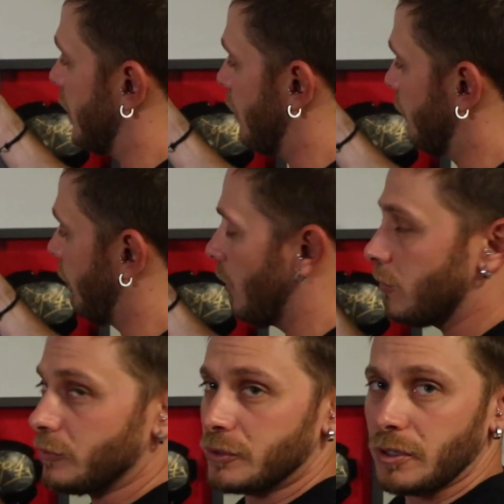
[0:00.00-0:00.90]

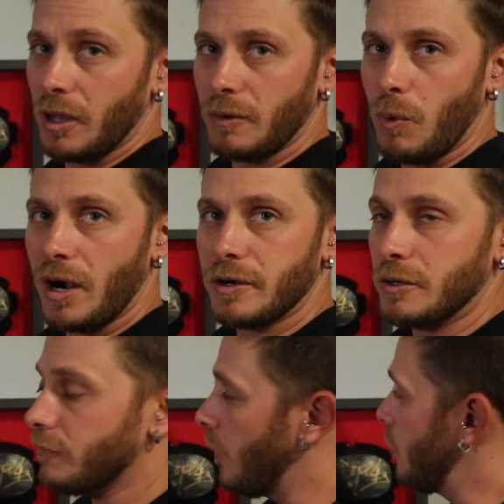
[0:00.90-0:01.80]
earphones, wired
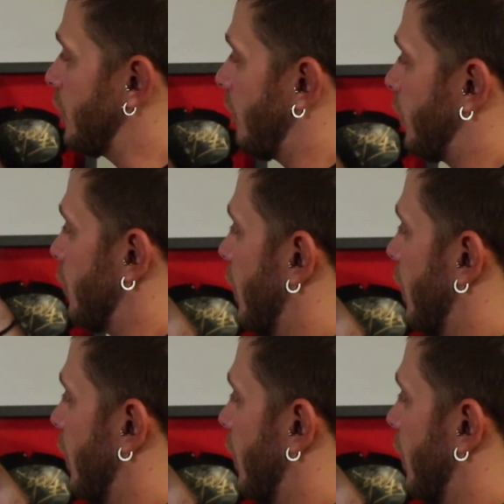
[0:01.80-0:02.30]
earphones up through